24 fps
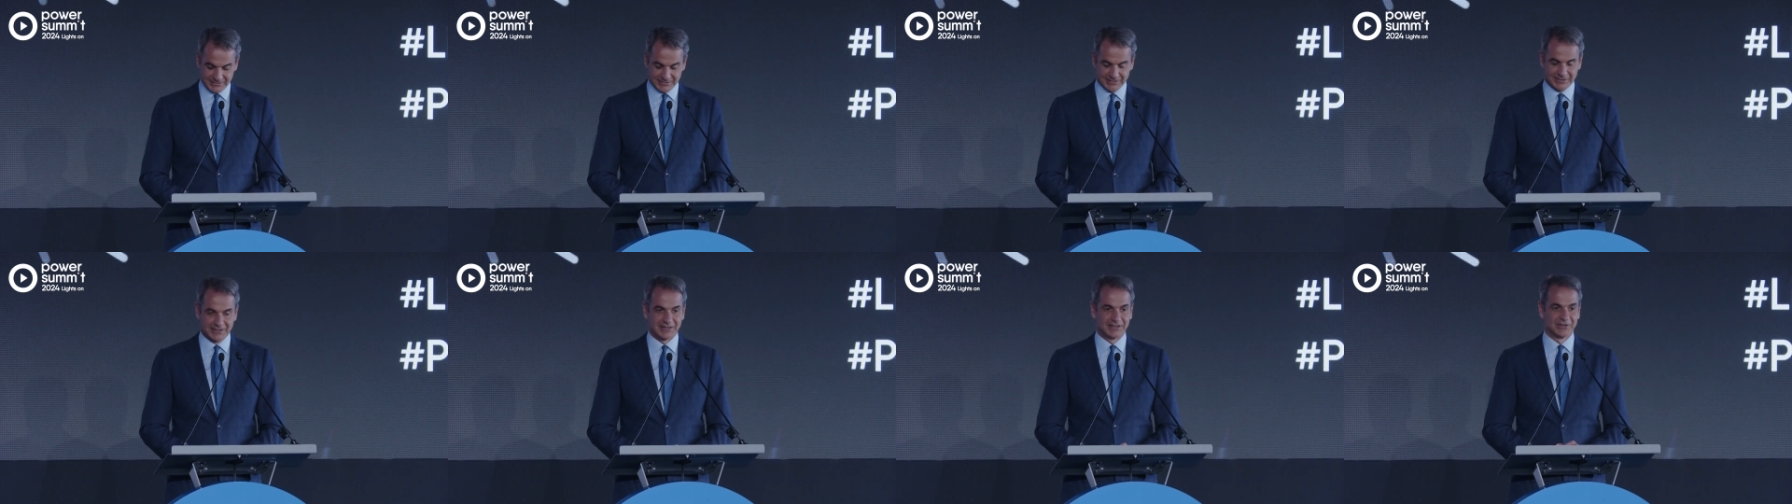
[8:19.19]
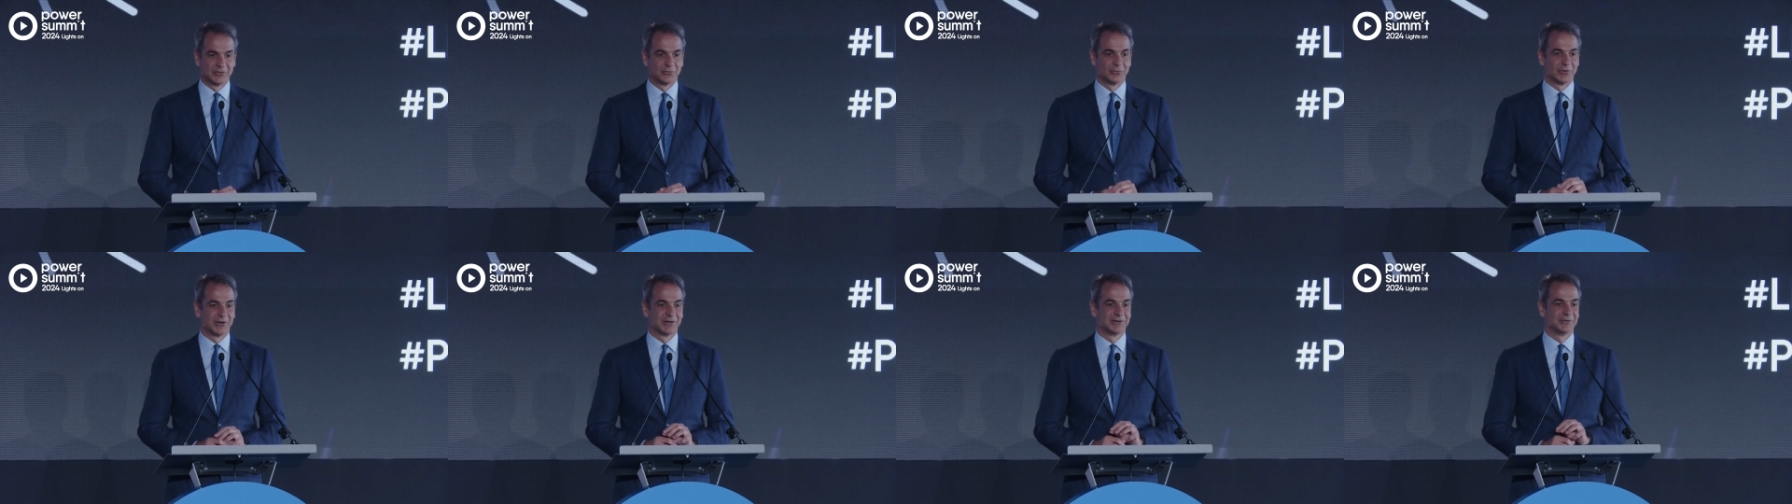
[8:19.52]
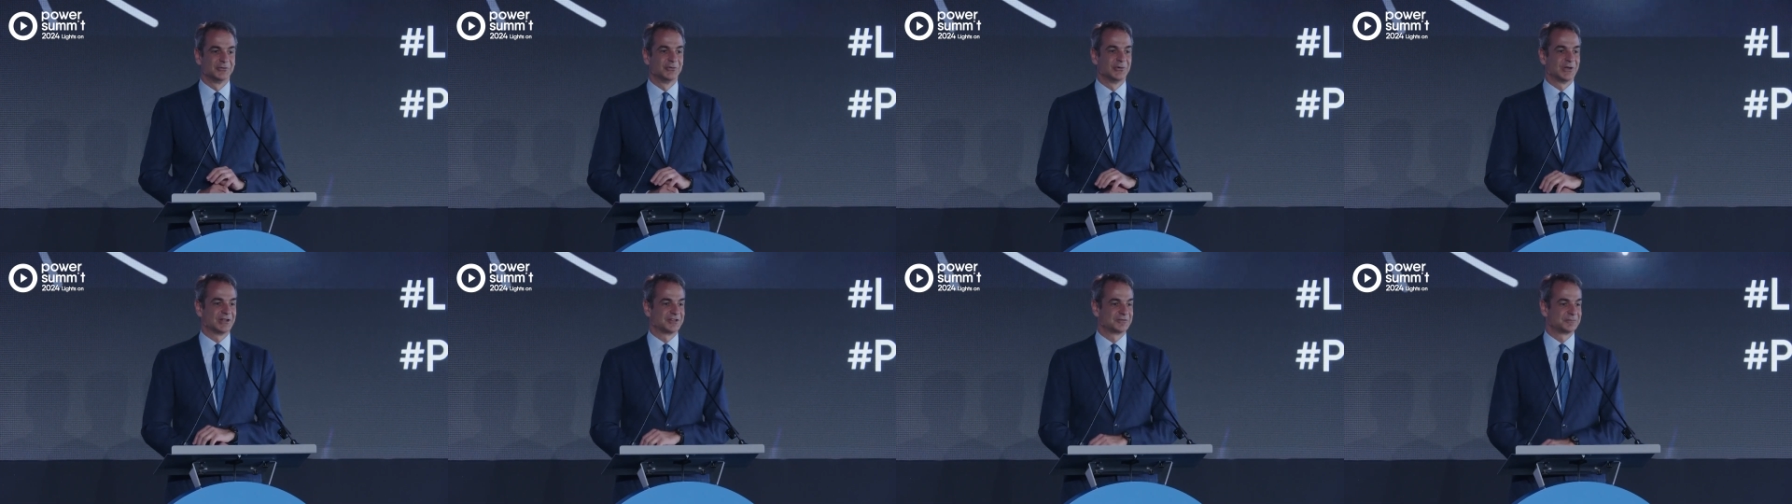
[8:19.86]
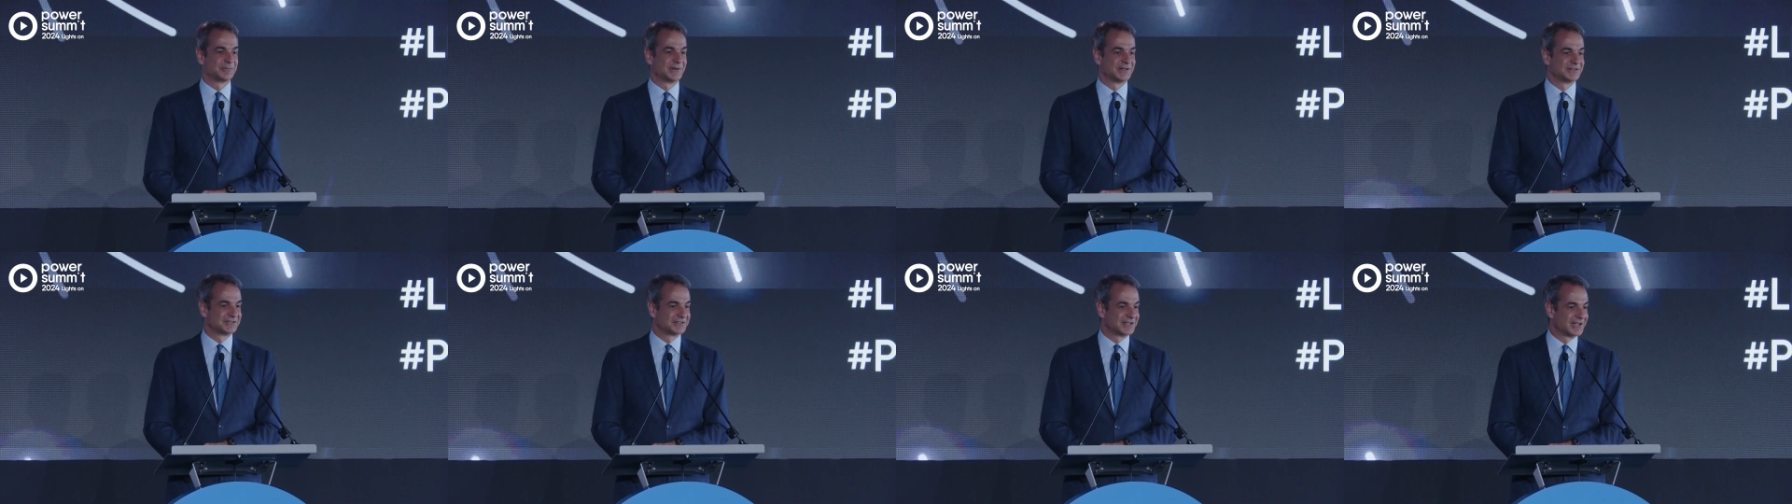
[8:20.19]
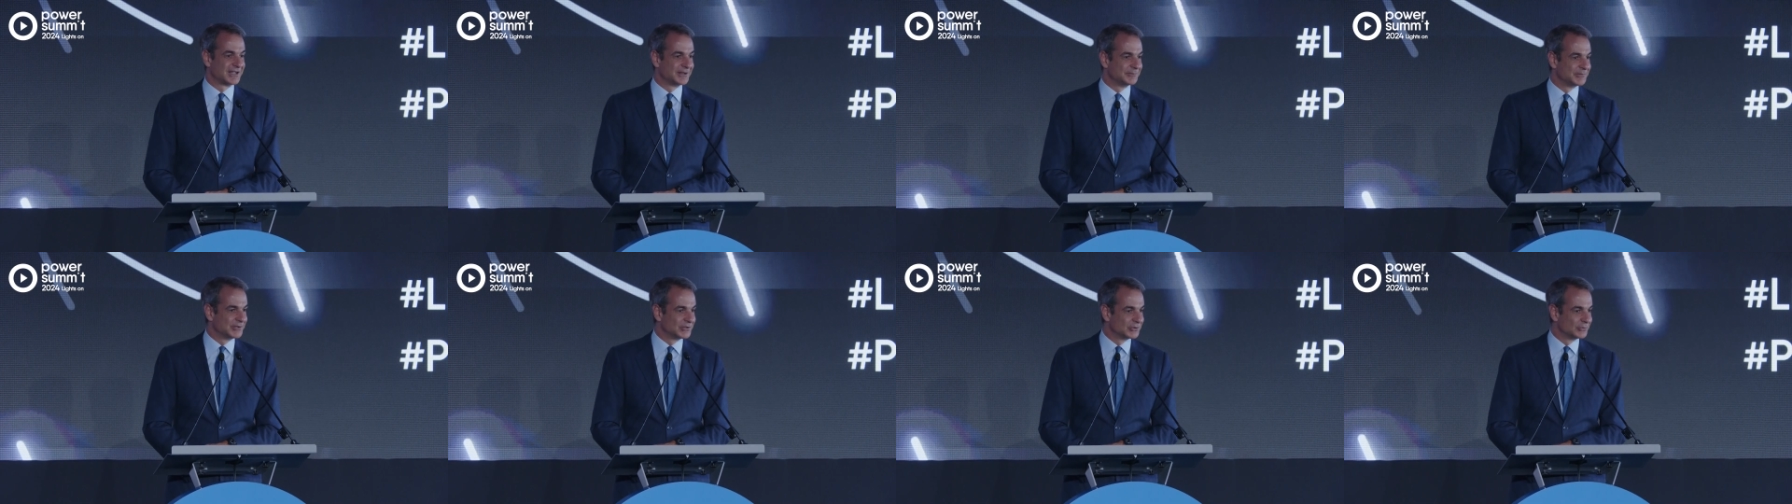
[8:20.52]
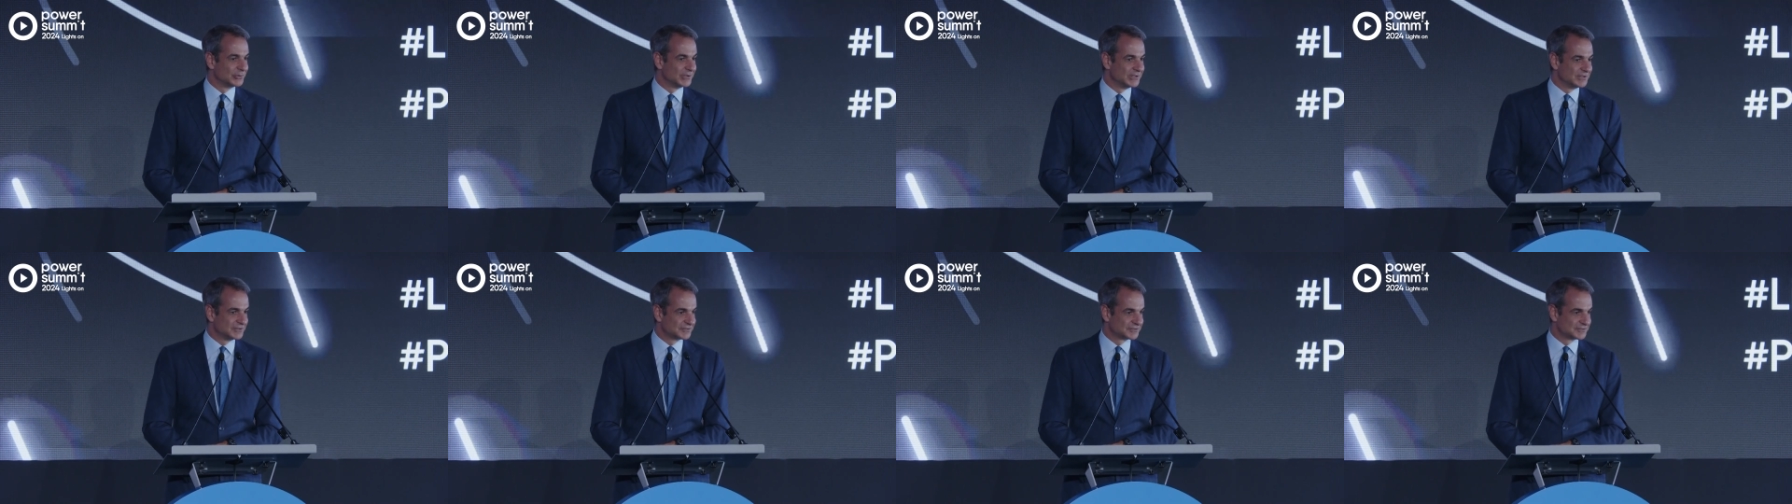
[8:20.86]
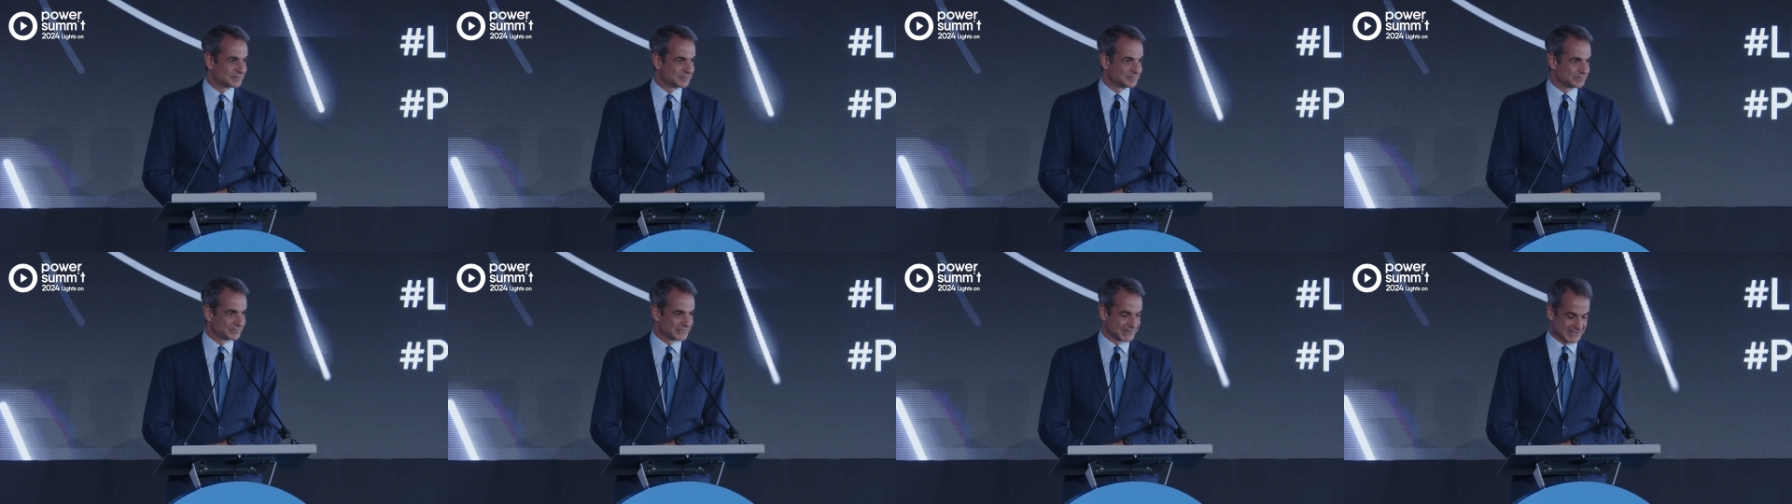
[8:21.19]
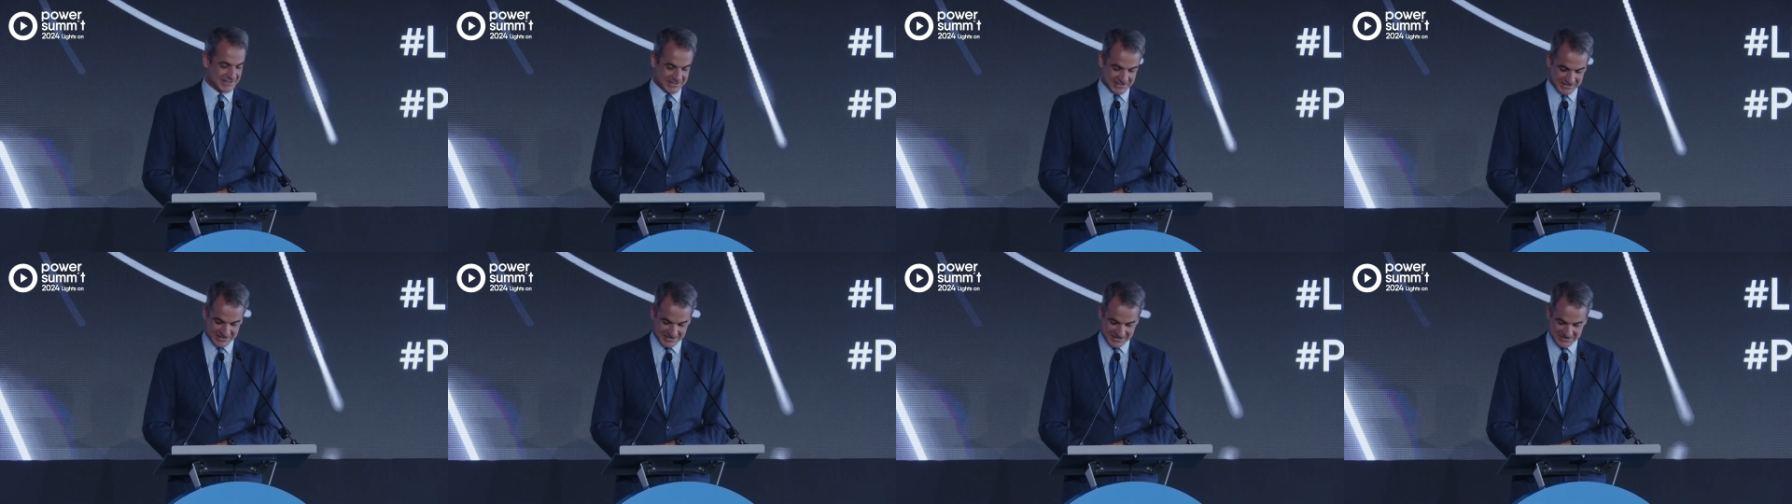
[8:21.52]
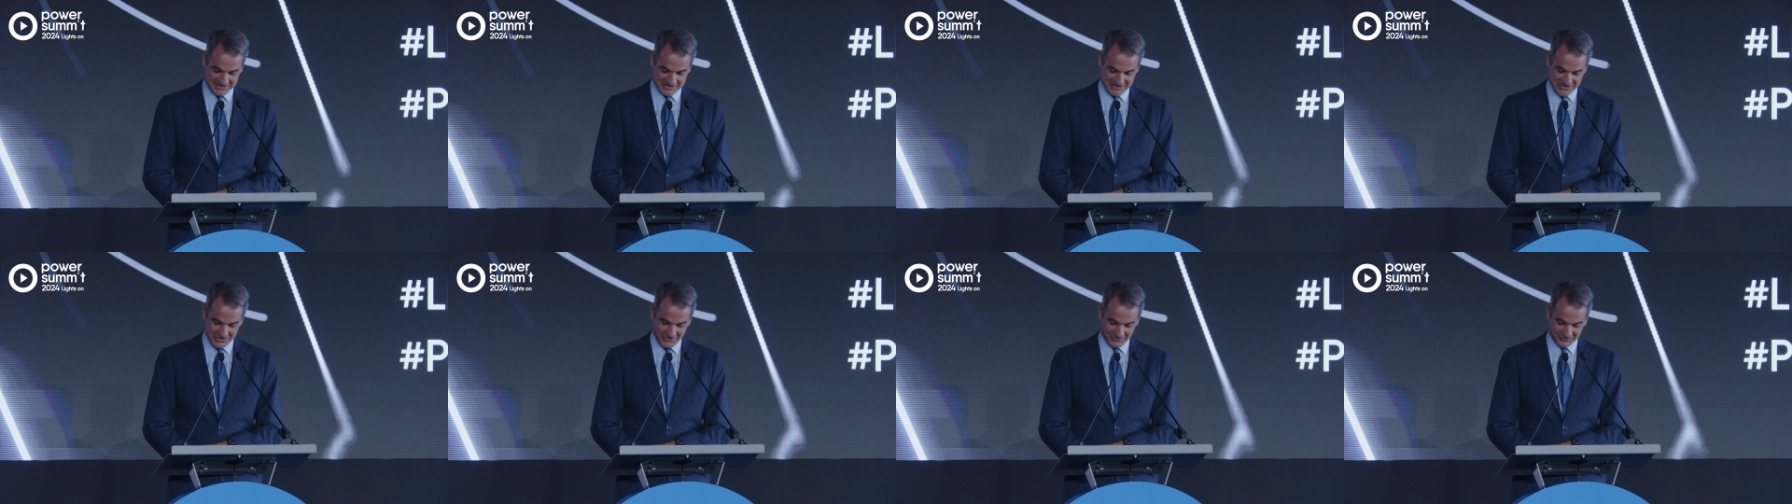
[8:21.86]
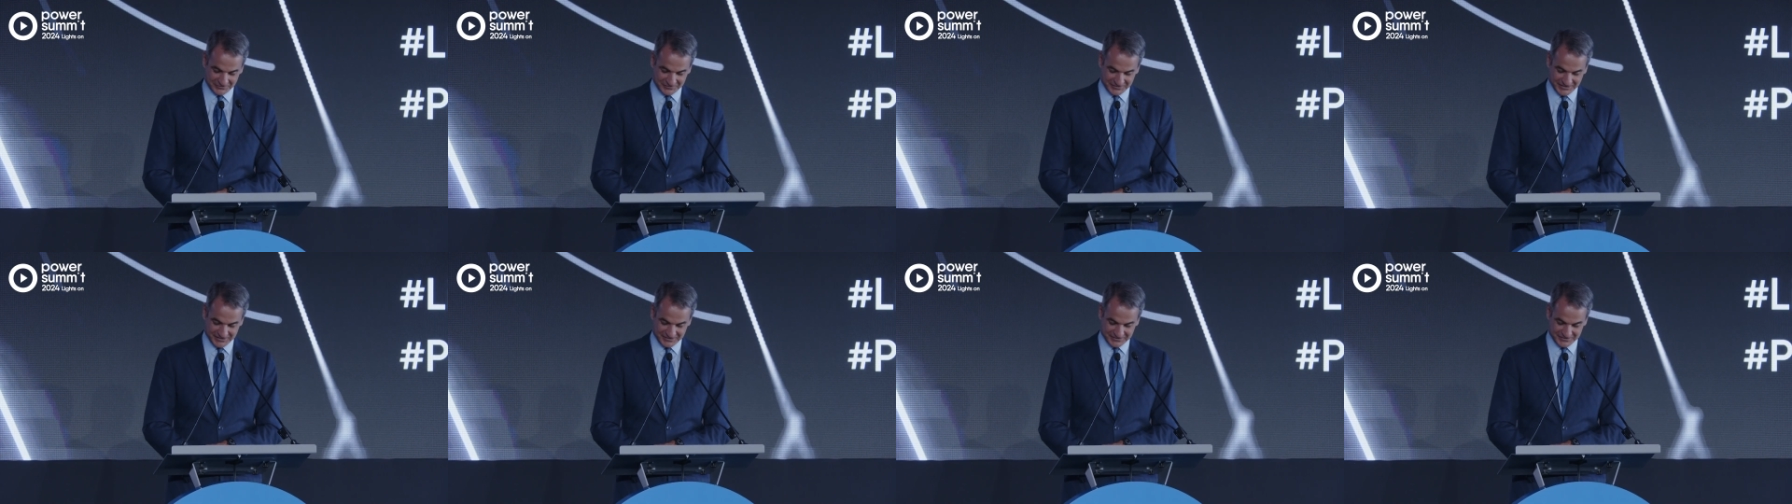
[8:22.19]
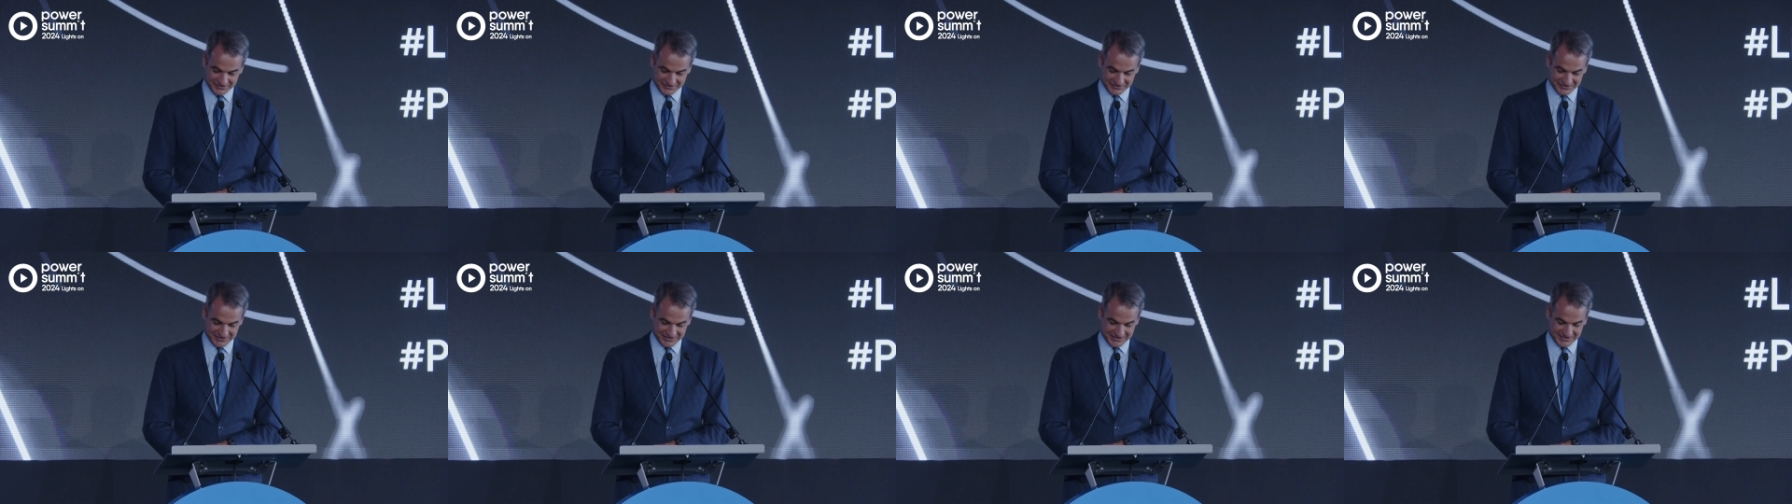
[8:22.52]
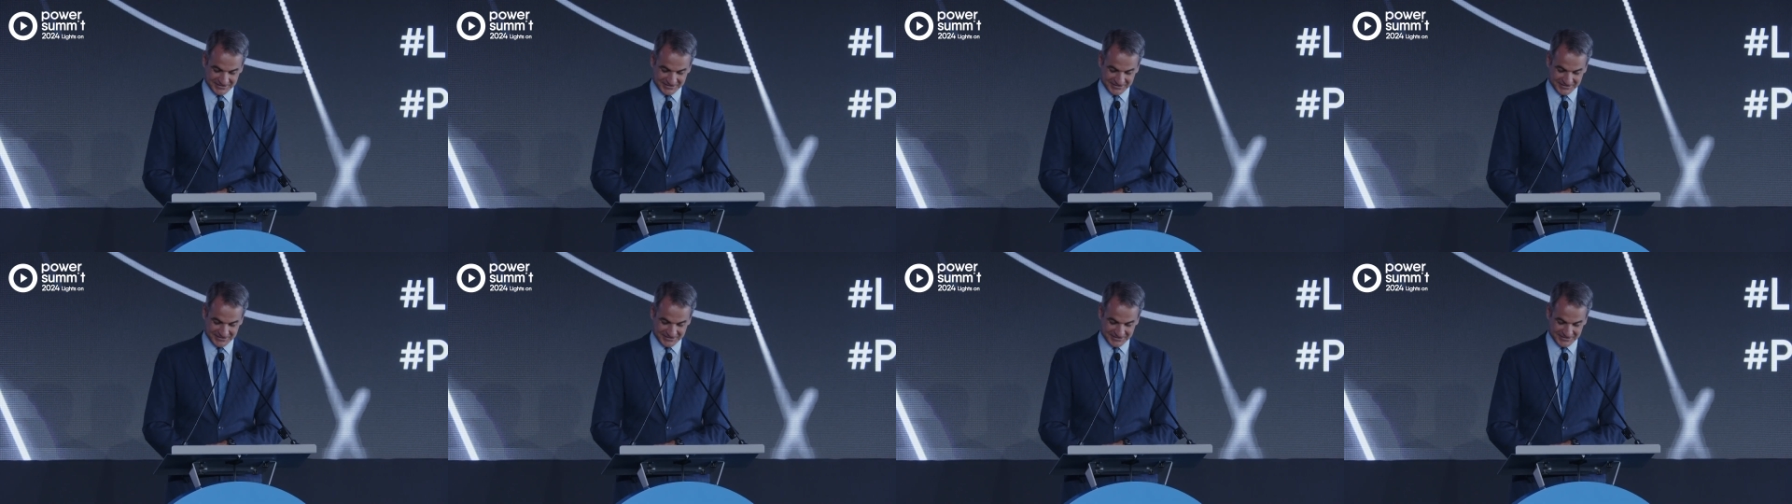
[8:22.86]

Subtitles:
Anyone who has spent time in Greece knows this,